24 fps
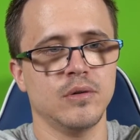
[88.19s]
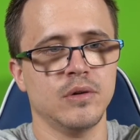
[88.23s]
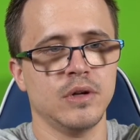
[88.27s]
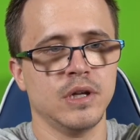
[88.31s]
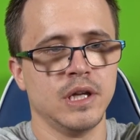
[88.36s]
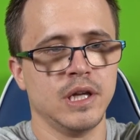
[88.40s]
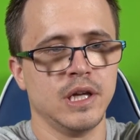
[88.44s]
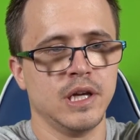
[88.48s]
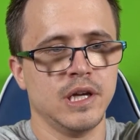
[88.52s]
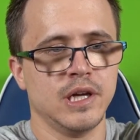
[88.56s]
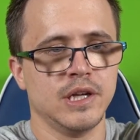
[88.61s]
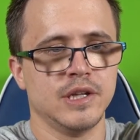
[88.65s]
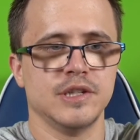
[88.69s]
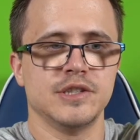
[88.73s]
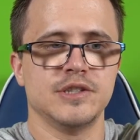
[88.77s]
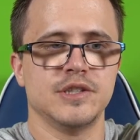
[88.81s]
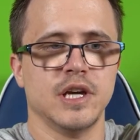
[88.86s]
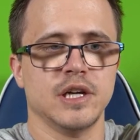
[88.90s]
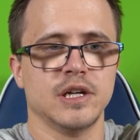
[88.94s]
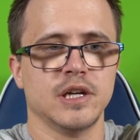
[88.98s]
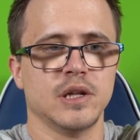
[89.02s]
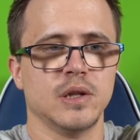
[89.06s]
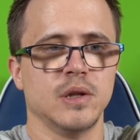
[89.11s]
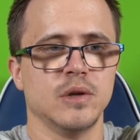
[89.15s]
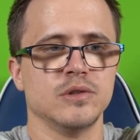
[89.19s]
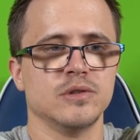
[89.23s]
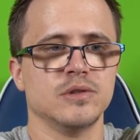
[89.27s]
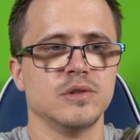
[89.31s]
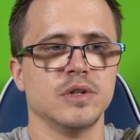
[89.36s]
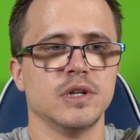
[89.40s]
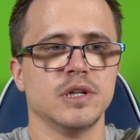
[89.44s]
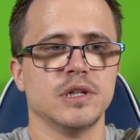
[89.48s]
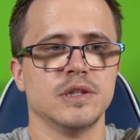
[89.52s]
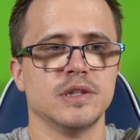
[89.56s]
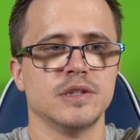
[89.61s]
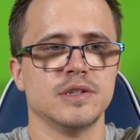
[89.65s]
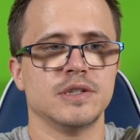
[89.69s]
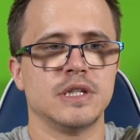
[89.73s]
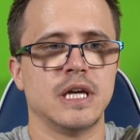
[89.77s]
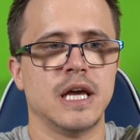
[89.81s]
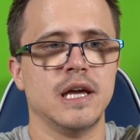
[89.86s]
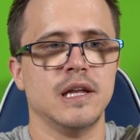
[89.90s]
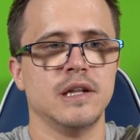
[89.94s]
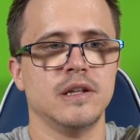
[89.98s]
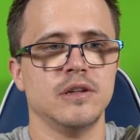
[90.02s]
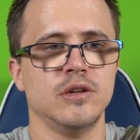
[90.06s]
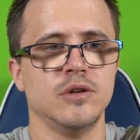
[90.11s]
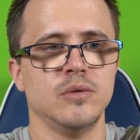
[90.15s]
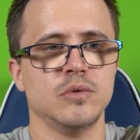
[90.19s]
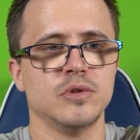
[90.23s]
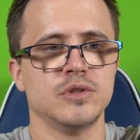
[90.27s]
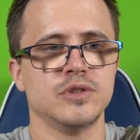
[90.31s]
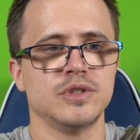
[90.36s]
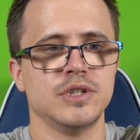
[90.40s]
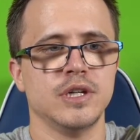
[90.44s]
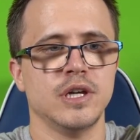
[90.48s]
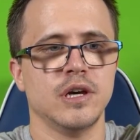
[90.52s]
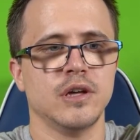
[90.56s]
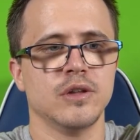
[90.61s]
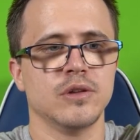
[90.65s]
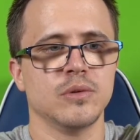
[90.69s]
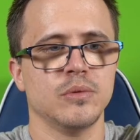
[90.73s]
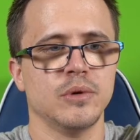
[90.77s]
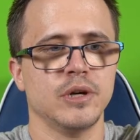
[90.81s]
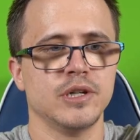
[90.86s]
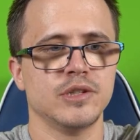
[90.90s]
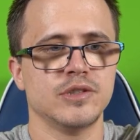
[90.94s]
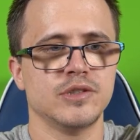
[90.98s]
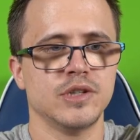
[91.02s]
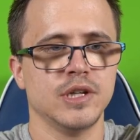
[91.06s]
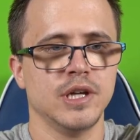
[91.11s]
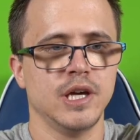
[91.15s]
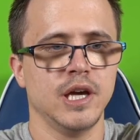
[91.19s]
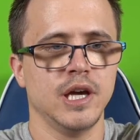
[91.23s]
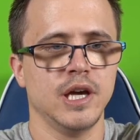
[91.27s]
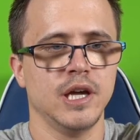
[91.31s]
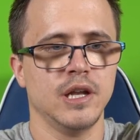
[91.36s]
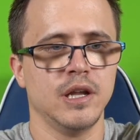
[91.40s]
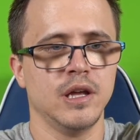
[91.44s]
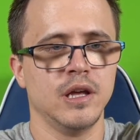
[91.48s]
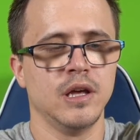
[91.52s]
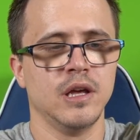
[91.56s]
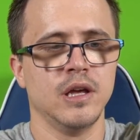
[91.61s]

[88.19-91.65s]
Just take a close look at the site and you will see other ways to gain